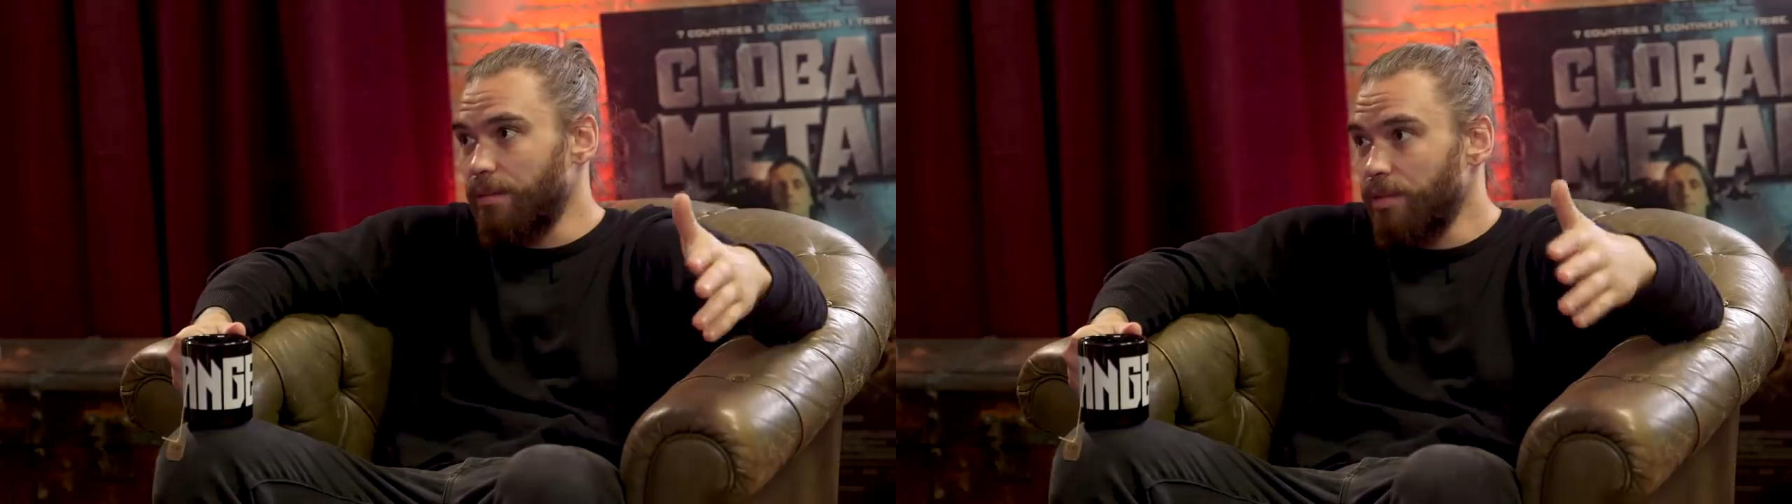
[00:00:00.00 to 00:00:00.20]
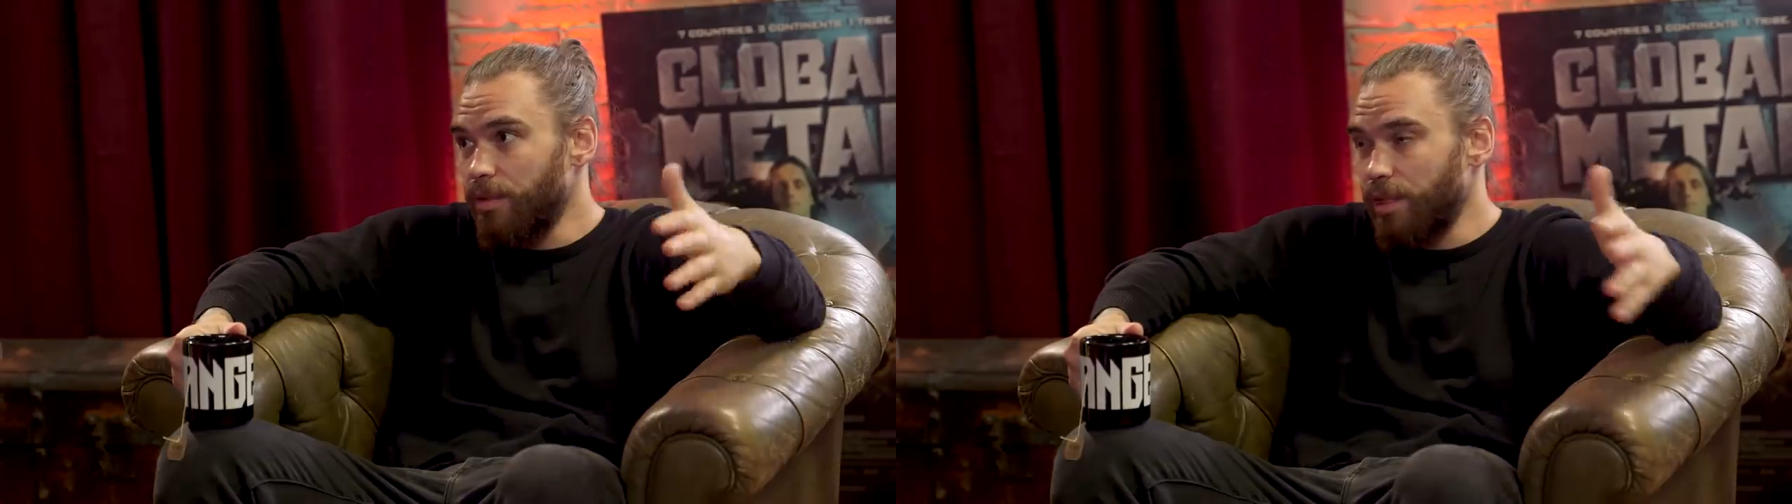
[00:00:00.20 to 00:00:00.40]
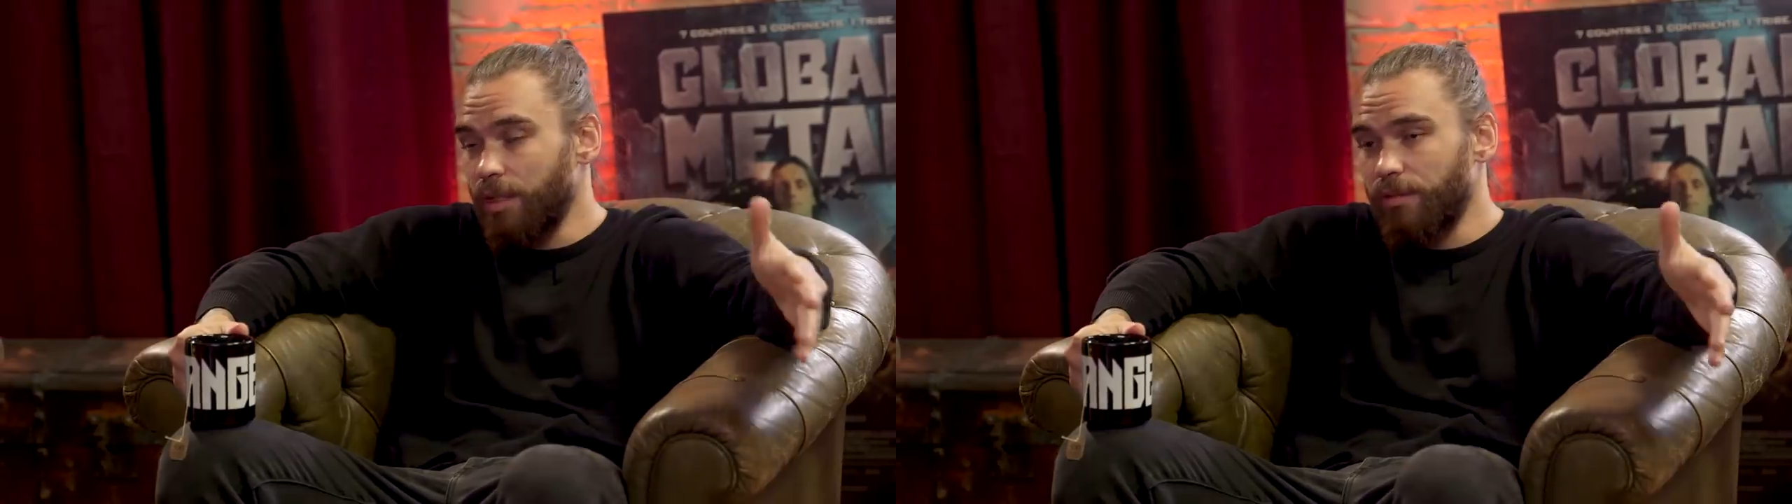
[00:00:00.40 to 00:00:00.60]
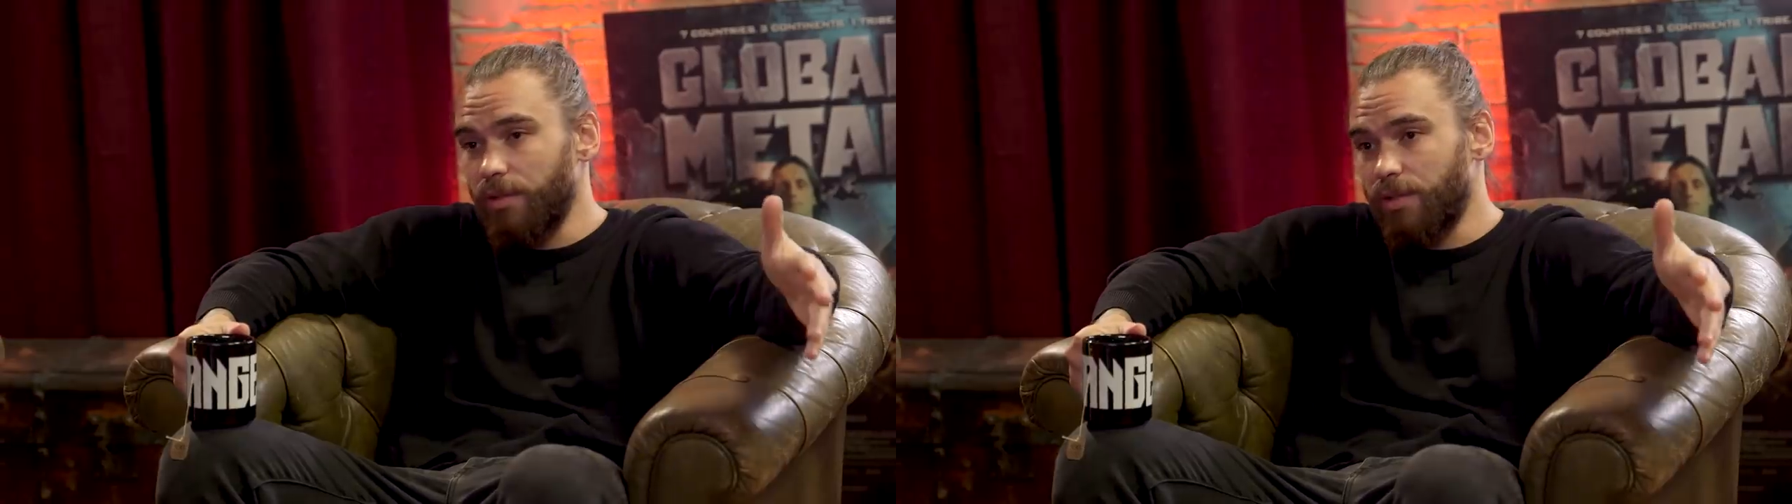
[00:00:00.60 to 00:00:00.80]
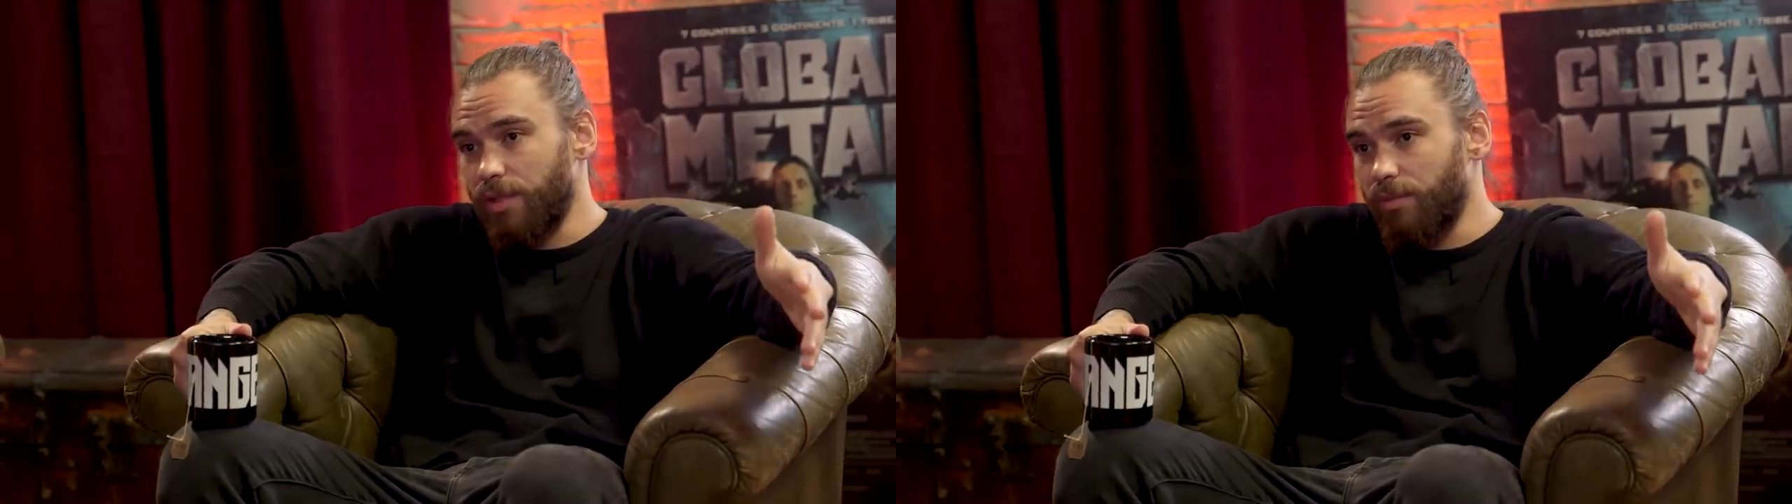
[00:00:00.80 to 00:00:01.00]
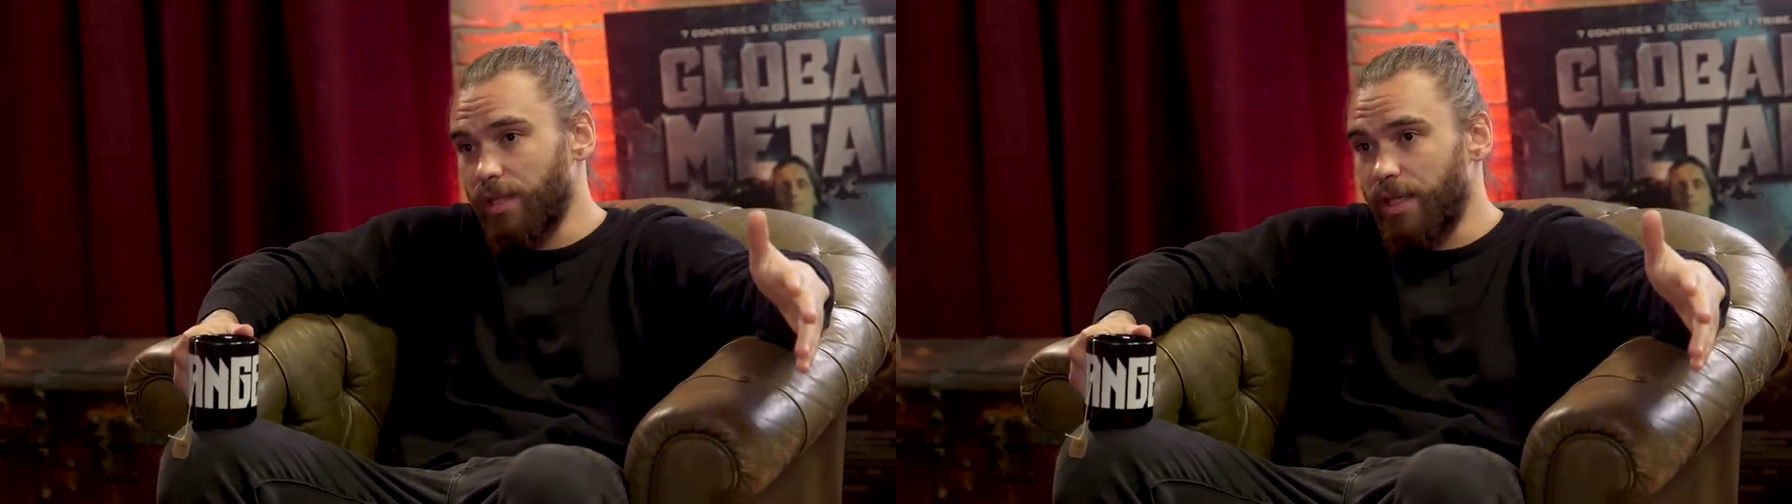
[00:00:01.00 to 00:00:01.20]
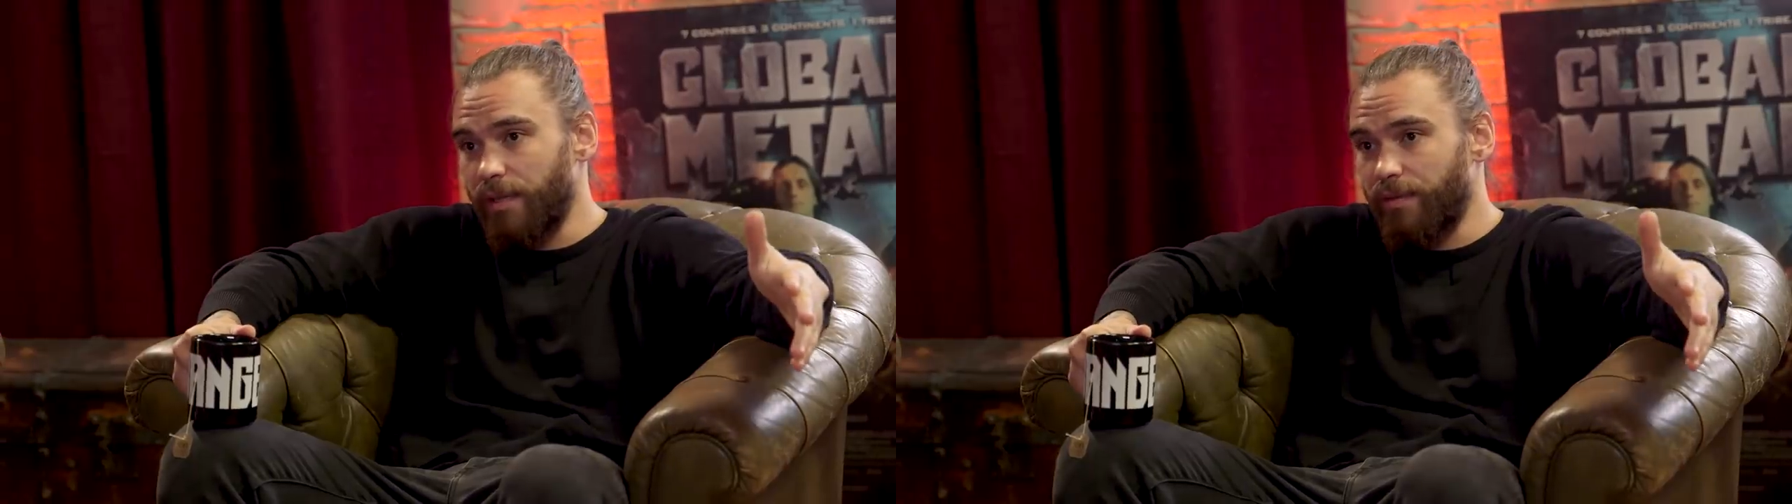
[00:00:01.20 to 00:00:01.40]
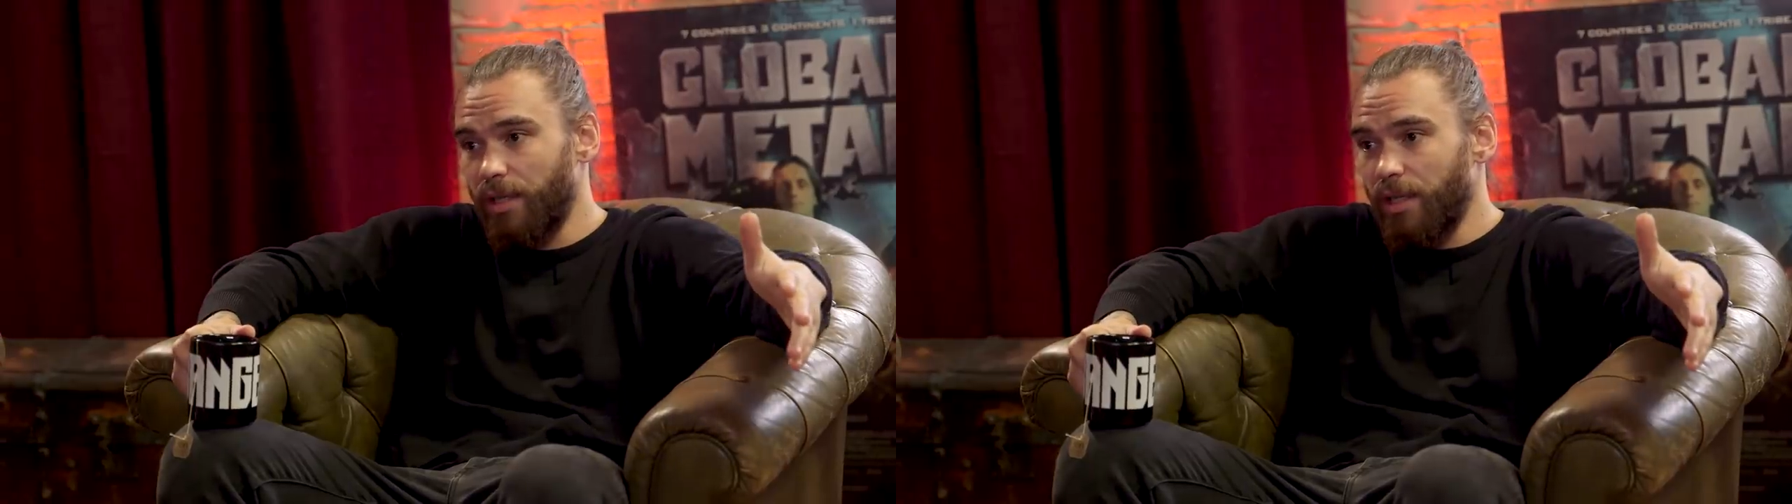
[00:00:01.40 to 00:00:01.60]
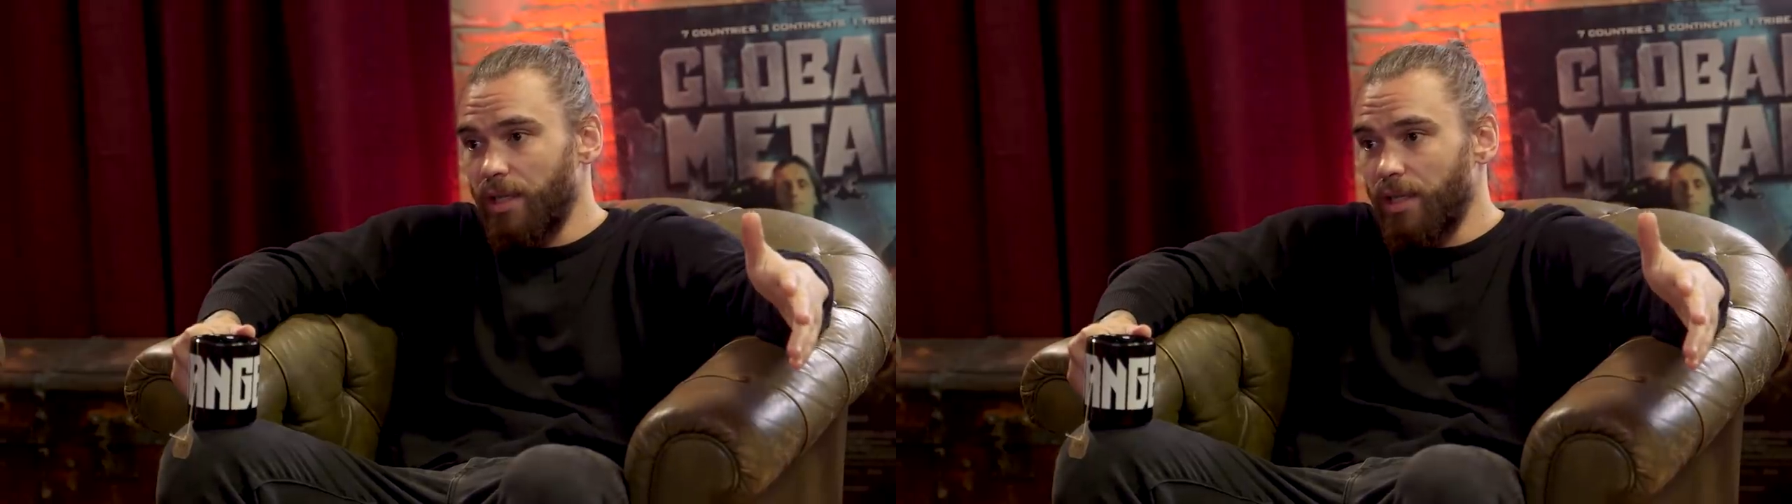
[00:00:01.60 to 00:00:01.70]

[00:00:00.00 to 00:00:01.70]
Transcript: music influences we have,